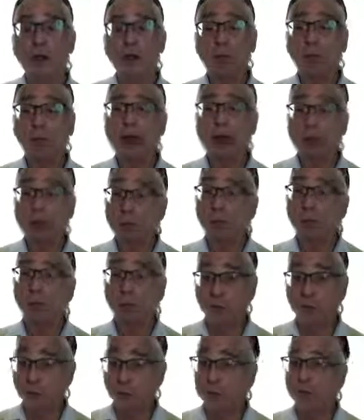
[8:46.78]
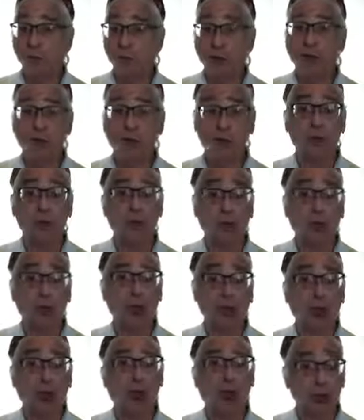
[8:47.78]
a number of these tests
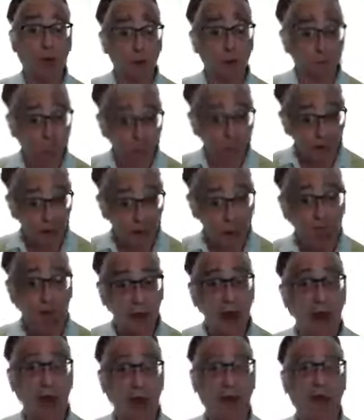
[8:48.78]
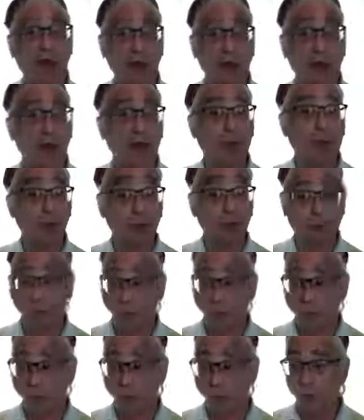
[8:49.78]
are routine and can be
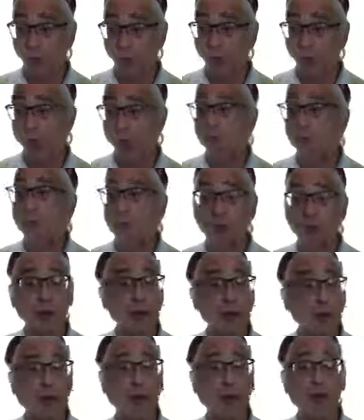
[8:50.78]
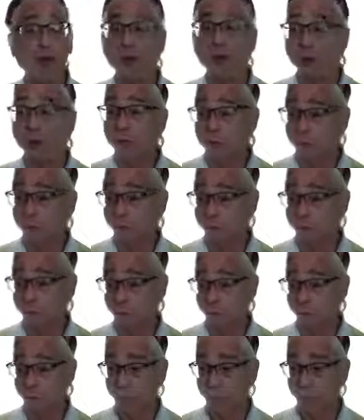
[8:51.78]
ordered within the national health system.
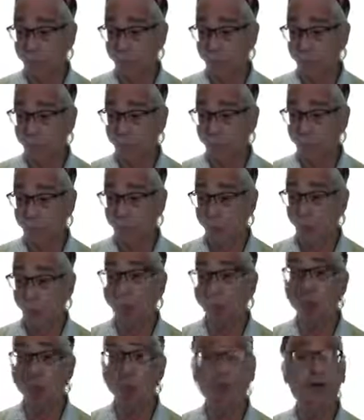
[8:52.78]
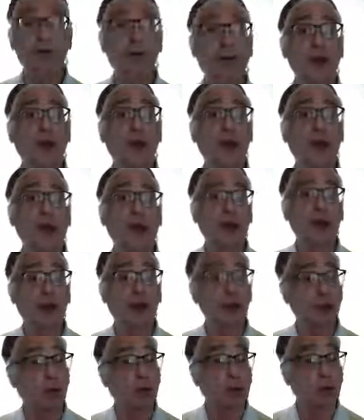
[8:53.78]
So it's not that you
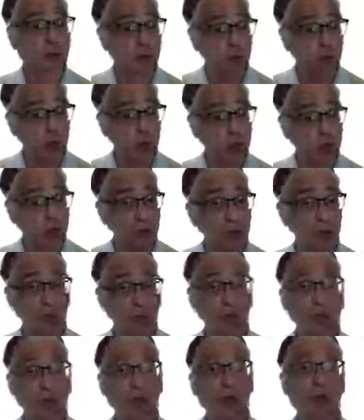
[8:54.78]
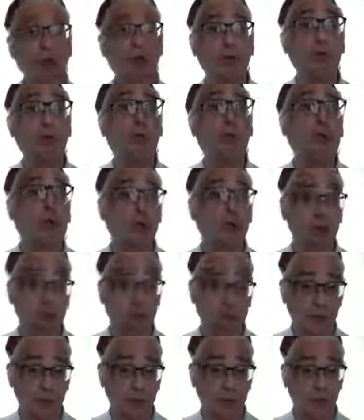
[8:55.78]
have to reach into your pocket for all of it.
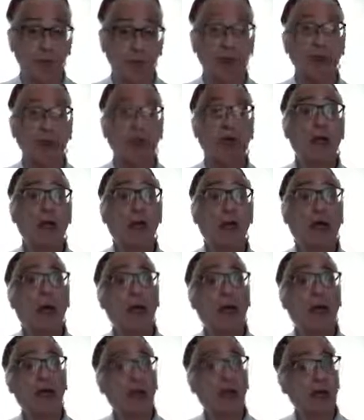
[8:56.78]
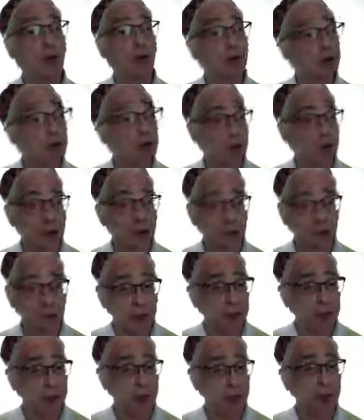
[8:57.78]
I don't know whether the
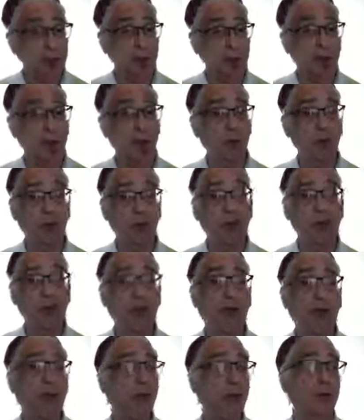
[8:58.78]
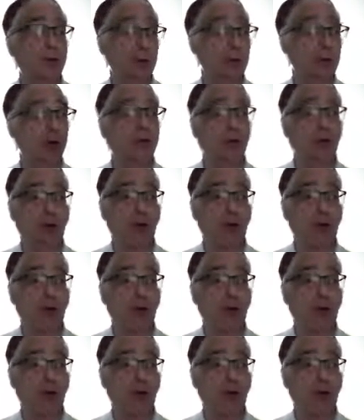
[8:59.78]
counseling would be covered or not. I